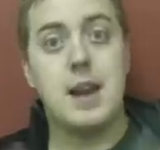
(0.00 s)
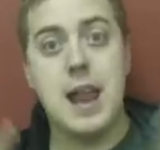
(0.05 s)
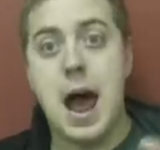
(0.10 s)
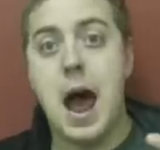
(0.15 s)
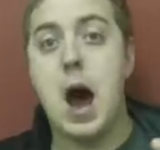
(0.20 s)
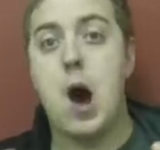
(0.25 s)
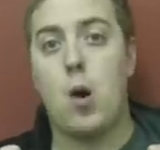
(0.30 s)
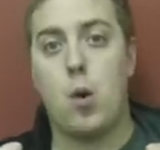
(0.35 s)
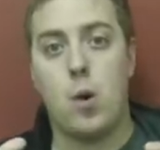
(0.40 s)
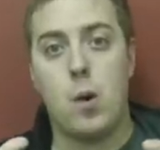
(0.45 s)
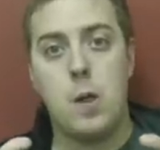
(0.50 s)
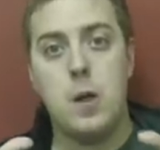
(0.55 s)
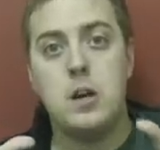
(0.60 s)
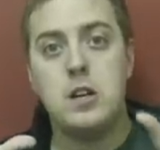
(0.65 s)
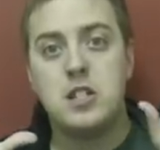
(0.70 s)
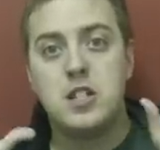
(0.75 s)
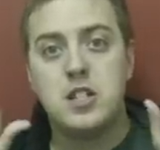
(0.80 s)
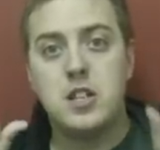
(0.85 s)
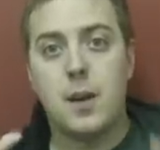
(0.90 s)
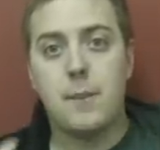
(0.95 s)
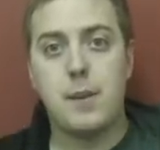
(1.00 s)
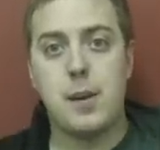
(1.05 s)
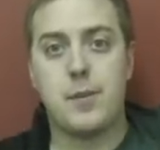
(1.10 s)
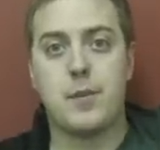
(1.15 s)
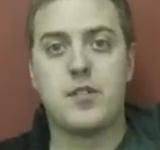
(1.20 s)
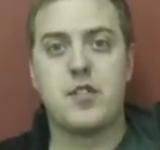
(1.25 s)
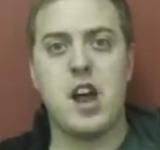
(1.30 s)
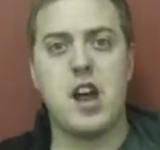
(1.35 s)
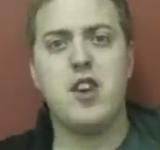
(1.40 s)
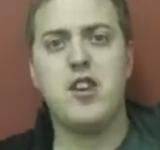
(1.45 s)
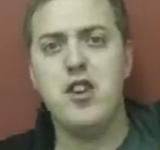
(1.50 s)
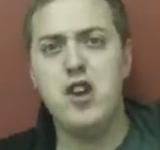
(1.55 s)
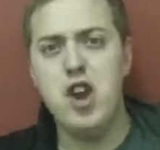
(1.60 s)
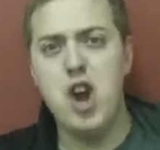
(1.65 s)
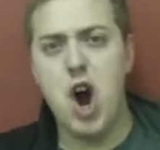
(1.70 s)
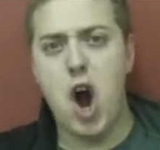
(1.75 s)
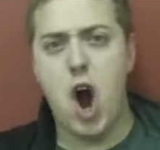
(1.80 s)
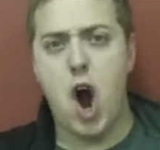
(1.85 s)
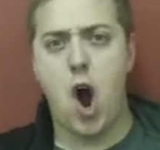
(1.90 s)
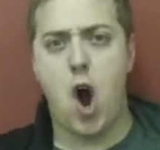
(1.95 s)
Now, some people say,
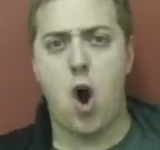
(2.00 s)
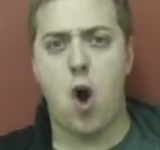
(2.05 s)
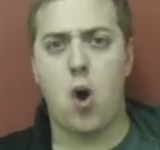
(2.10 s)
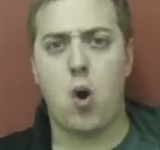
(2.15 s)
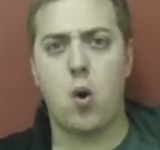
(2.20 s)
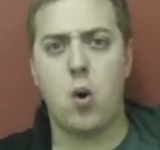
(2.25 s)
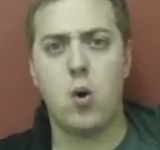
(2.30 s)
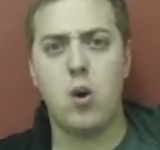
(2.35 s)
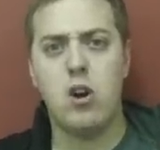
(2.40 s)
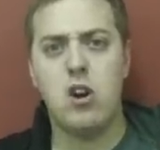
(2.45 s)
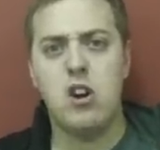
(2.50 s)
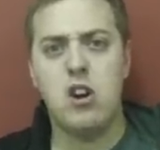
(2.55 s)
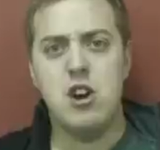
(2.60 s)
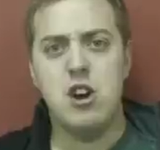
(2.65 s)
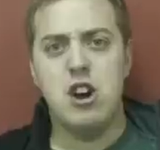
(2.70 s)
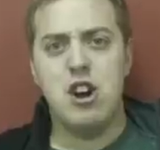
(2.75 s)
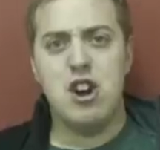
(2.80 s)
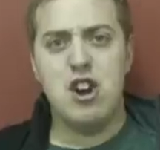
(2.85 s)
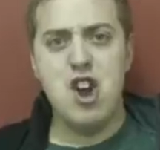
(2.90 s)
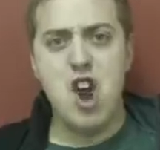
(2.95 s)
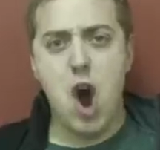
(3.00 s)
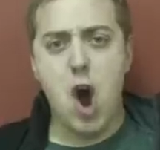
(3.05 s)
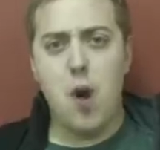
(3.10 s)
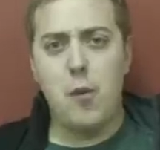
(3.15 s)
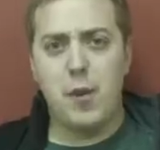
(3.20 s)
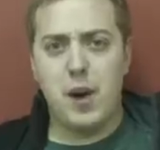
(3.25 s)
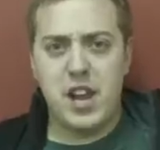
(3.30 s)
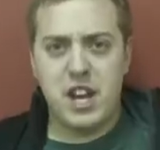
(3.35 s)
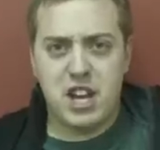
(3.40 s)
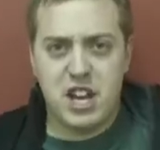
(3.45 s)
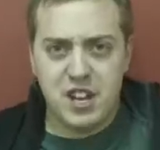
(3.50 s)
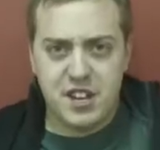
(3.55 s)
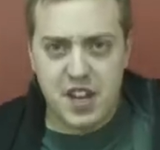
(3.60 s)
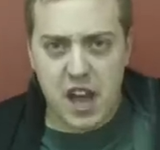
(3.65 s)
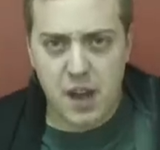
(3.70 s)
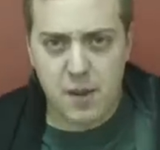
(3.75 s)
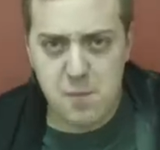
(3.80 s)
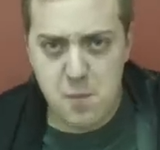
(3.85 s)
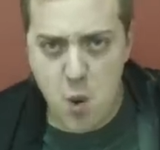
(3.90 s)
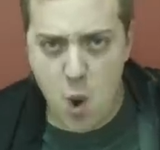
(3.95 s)
no! Nobody can
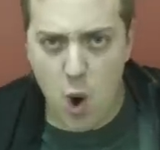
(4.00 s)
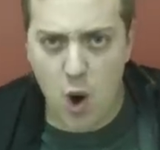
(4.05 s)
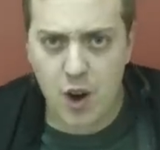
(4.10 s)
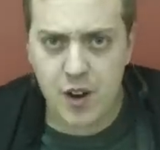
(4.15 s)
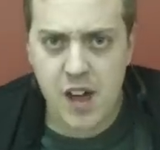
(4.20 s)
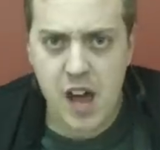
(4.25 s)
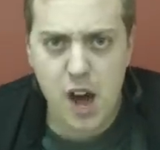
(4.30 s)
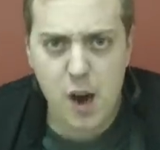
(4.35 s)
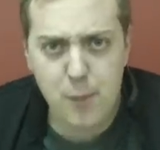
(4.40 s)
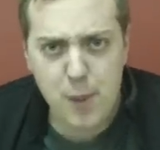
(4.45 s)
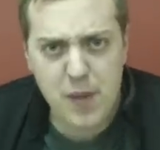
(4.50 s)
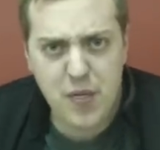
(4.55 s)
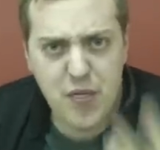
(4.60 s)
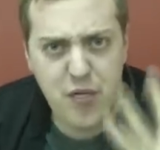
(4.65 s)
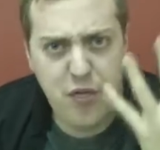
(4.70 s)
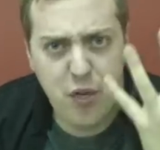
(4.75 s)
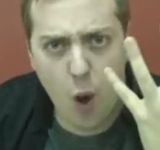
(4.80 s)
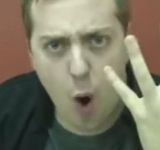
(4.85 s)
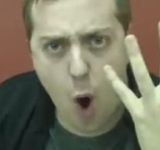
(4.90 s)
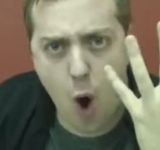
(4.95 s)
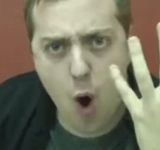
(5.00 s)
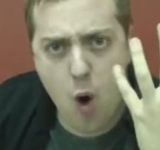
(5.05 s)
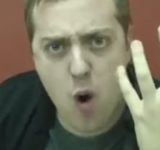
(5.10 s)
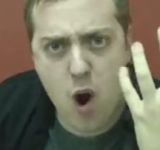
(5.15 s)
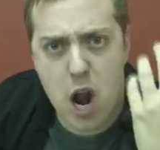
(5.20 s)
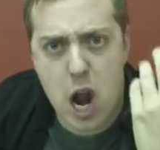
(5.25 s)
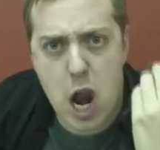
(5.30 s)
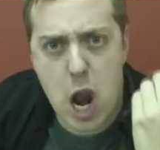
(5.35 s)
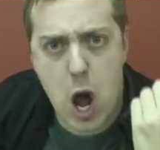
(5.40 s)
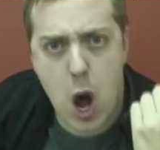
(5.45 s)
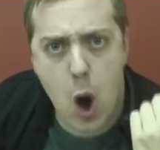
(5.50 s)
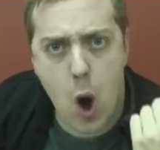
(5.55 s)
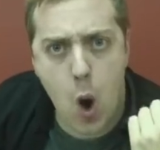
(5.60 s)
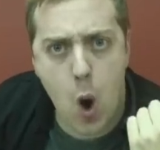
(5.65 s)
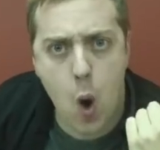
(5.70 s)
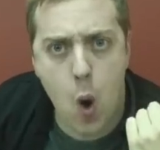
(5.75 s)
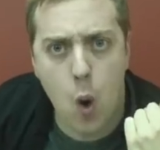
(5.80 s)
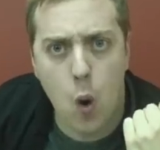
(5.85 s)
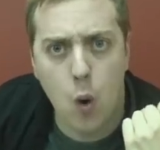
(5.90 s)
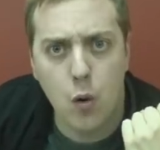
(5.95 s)
take Mjolnir but Thor
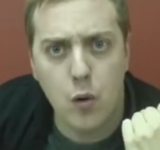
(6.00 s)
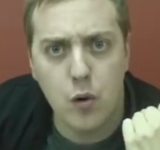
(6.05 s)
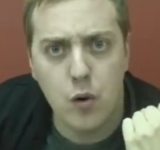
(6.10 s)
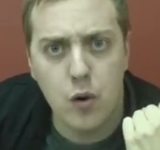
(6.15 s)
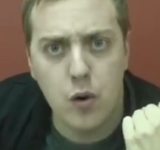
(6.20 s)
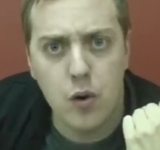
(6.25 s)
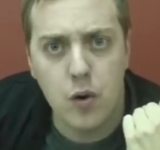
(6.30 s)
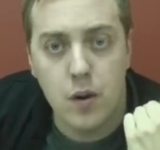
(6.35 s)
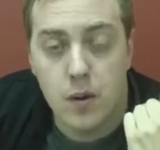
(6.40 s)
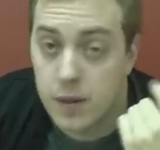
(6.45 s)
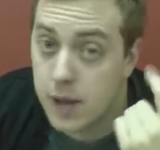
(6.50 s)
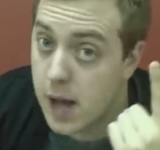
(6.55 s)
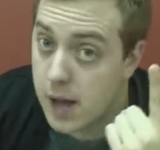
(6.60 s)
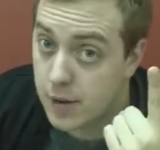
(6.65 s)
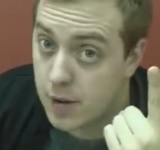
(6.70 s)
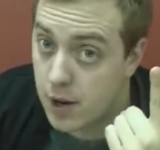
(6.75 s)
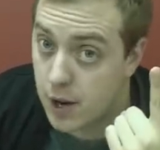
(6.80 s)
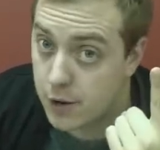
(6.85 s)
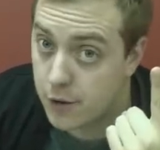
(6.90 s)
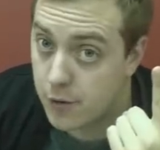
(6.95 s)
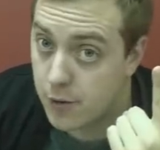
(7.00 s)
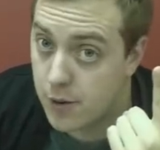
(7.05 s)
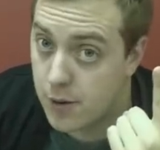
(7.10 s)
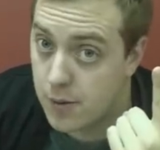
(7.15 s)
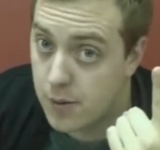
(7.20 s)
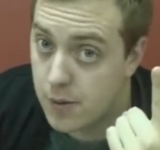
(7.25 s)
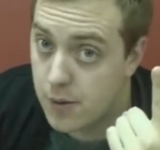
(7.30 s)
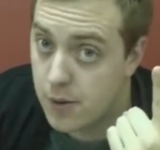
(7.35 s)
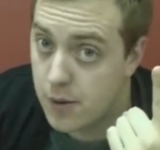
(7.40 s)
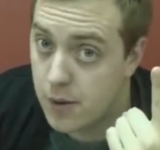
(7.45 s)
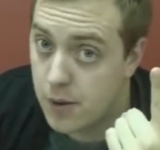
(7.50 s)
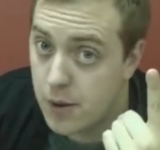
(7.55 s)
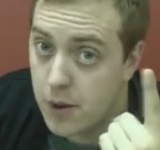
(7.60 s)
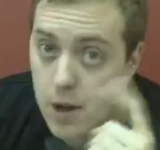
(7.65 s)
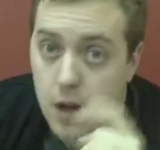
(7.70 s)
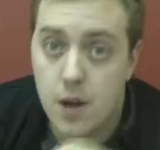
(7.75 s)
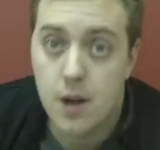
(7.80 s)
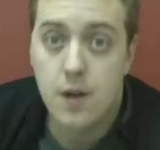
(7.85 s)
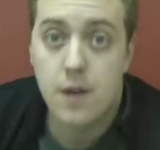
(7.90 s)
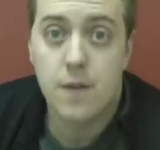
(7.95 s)
alone! That's not true.
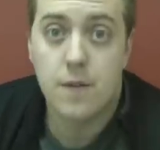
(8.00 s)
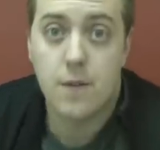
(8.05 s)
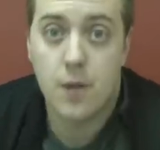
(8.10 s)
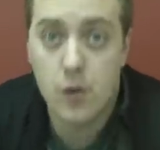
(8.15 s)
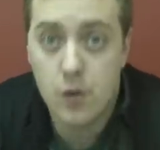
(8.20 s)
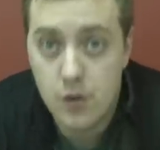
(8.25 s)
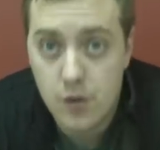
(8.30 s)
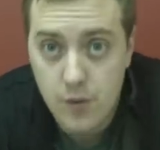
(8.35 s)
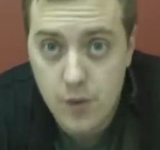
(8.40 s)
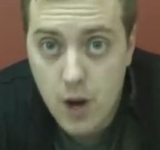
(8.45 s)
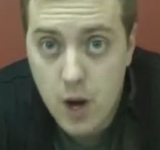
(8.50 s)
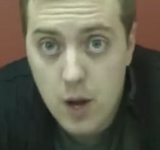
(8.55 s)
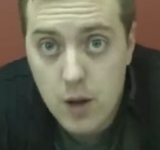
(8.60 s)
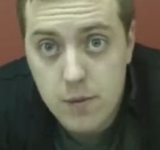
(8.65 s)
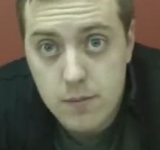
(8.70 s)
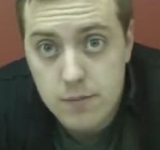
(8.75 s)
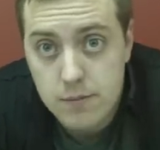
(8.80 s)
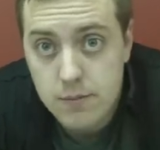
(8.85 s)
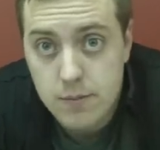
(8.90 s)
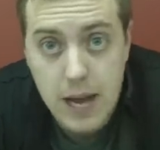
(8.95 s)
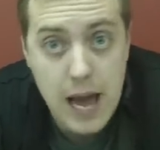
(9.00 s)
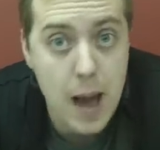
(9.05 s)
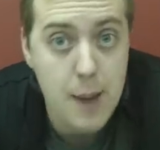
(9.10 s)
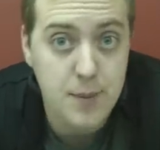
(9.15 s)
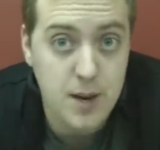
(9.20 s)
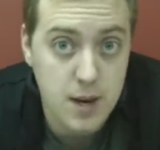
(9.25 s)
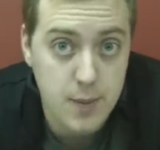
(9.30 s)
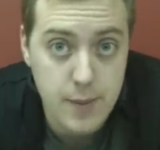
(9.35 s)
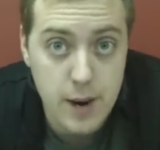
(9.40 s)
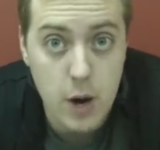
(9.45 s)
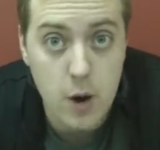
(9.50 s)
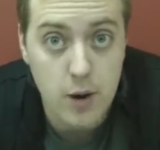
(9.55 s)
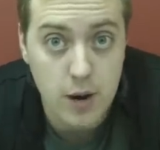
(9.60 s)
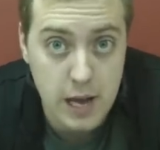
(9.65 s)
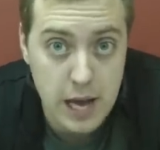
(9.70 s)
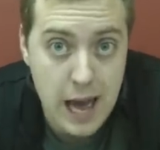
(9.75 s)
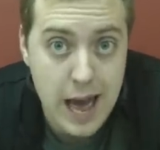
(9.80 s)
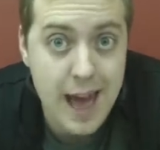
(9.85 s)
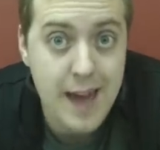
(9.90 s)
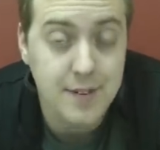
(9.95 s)
First of all, Captain
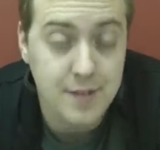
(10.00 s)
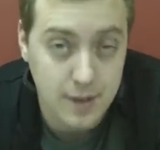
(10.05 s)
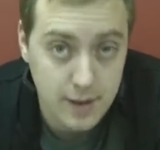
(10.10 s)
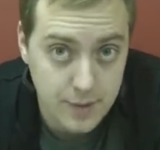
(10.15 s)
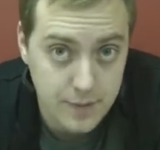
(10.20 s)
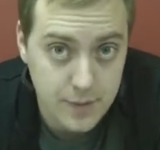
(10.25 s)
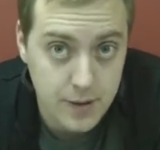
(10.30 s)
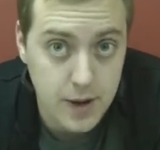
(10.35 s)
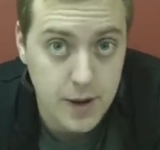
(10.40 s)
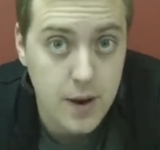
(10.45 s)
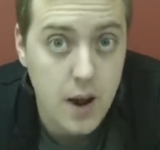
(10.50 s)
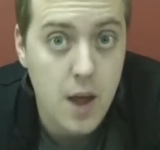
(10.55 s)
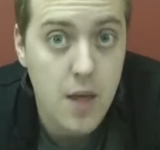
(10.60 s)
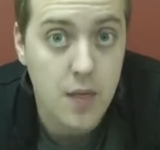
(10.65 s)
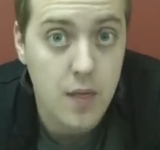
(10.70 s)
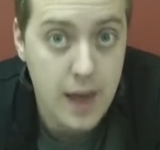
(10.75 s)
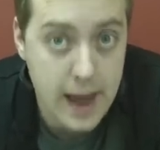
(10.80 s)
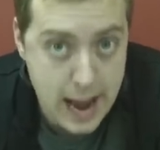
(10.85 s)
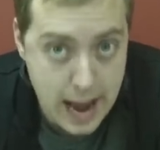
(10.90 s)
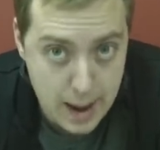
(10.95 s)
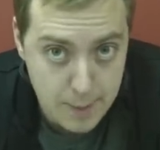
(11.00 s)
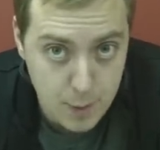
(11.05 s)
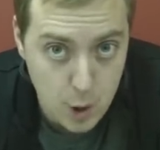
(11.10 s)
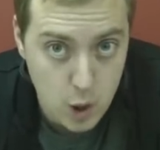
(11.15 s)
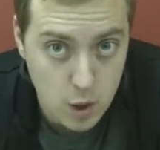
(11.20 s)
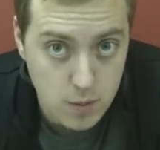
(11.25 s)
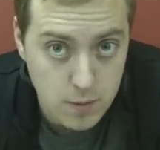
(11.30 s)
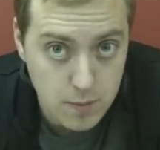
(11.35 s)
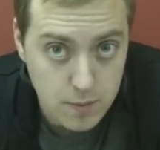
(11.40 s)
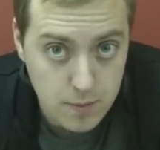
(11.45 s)
America has lifted the hammer.